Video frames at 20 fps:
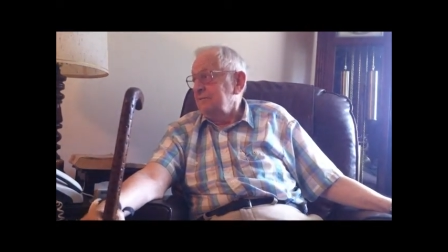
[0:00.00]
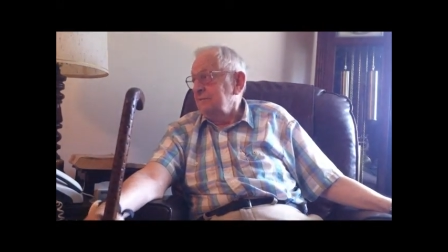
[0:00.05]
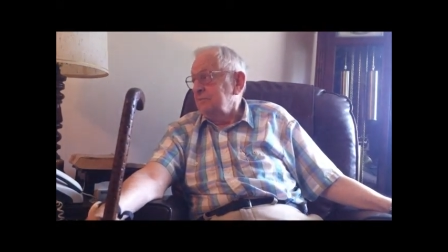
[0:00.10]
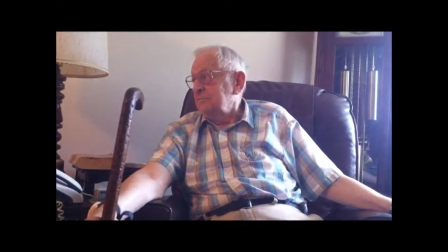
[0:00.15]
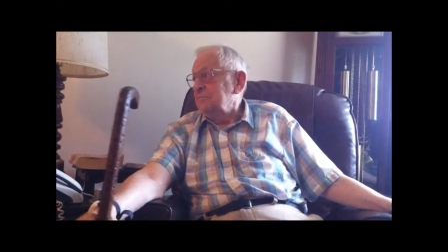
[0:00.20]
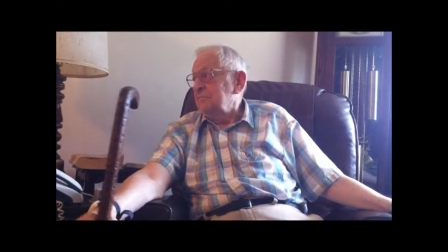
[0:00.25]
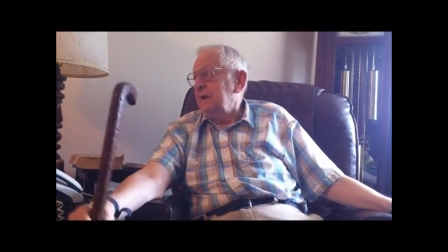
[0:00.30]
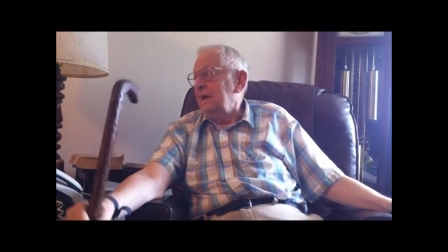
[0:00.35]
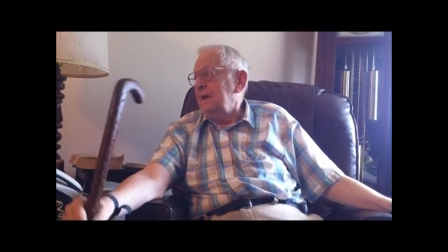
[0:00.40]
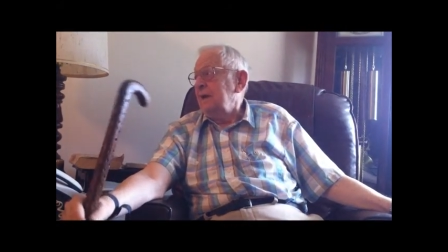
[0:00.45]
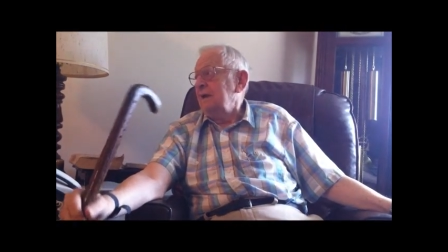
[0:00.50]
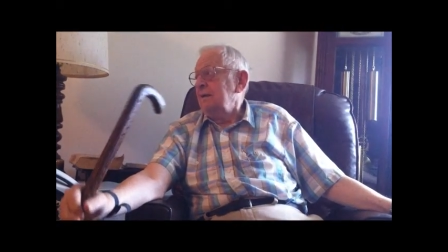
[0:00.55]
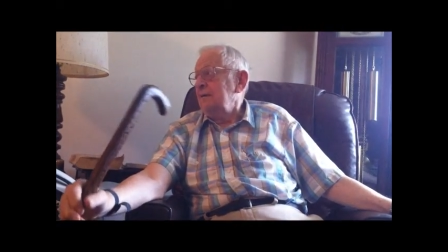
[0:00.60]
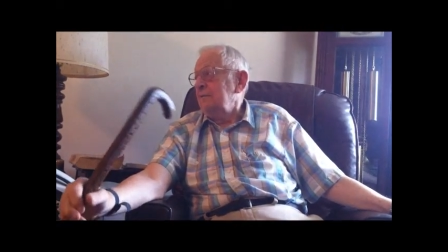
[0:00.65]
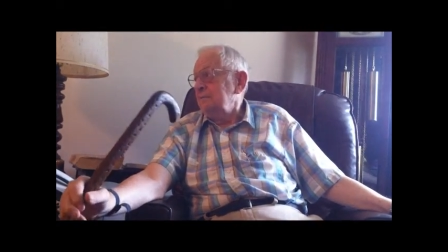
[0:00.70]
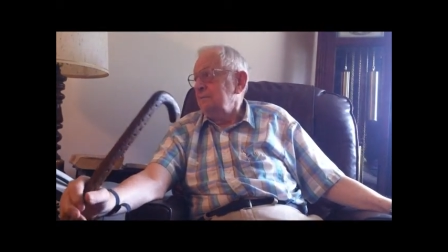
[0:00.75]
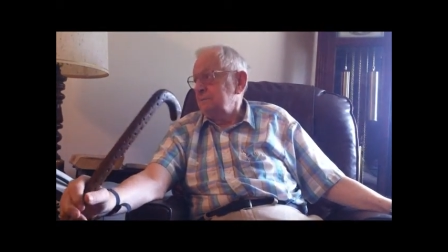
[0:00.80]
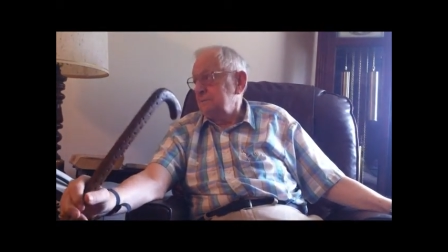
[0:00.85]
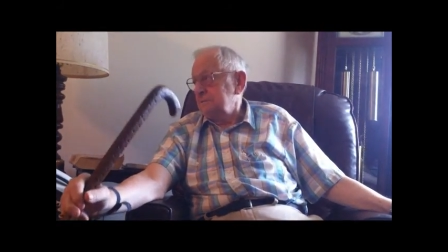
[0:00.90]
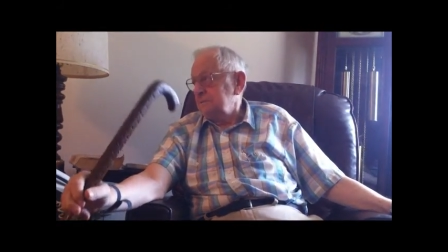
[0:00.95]
of a rat,
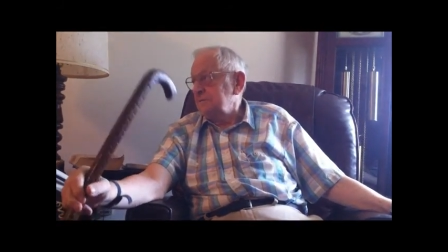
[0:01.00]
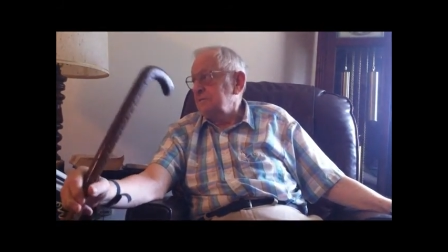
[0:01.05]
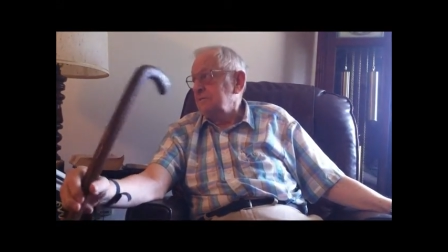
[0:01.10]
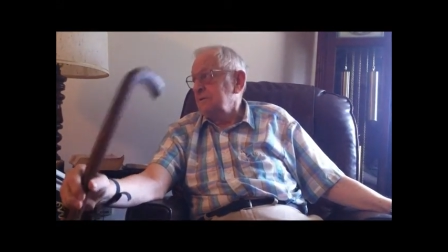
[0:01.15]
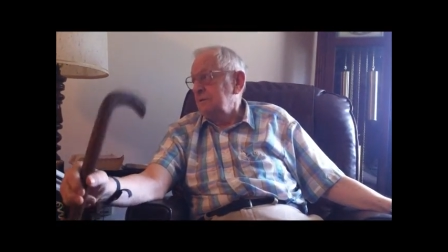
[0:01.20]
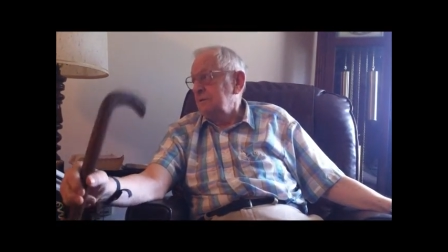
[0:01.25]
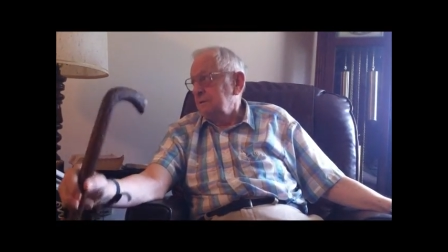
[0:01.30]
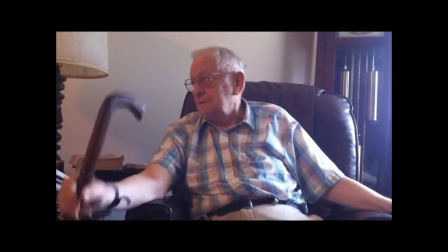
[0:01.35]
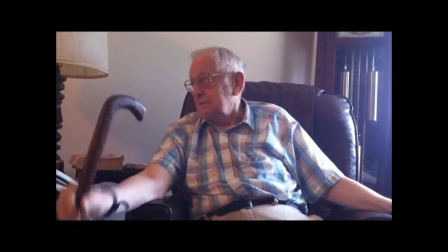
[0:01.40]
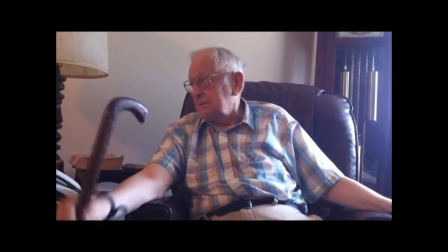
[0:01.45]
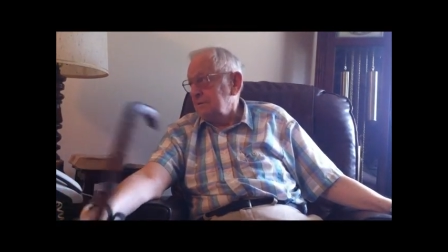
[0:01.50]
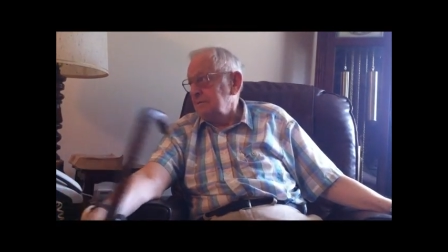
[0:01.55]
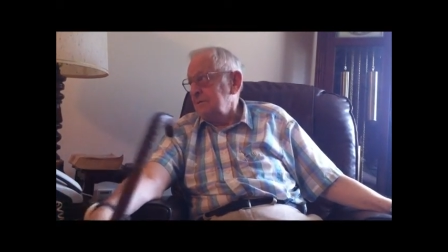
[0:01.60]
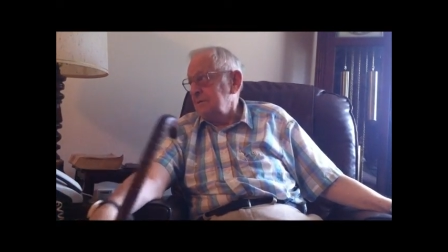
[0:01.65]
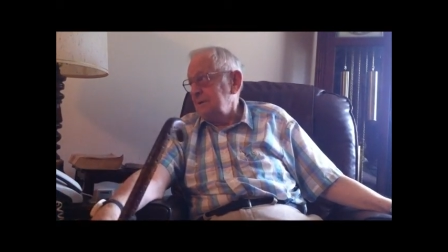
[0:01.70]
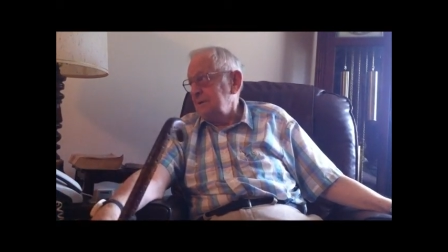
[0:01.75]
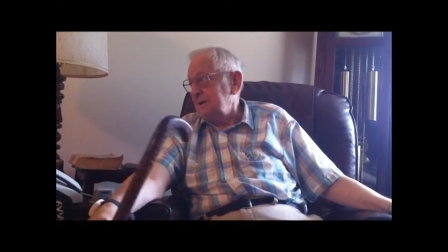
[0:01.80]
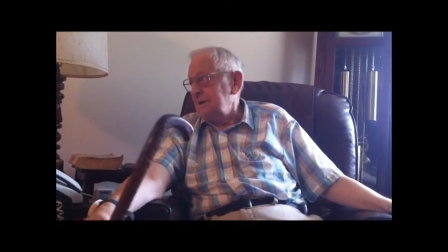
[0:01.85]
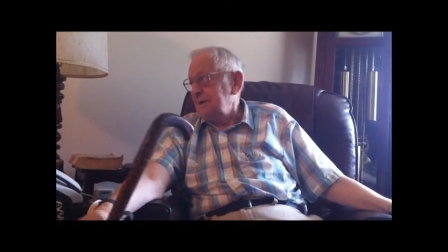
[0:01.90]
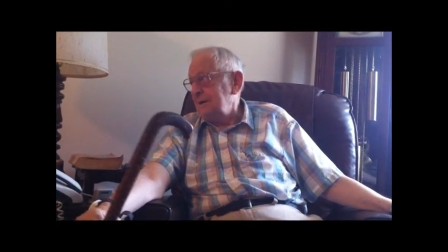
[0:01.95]
it was a skunk
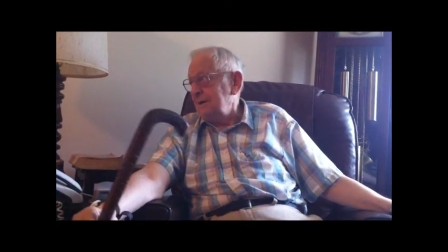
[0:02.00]
on the